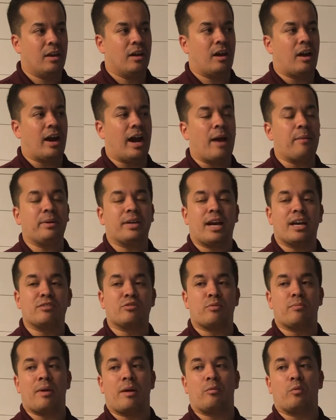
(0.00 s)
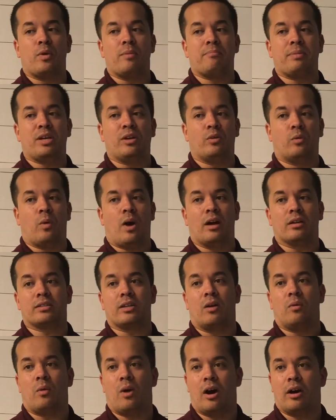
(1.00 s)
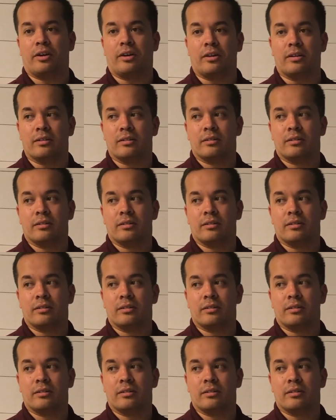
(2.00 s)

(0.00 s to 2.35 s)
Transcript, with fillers: All right. How many guys remember when Peter walked on water?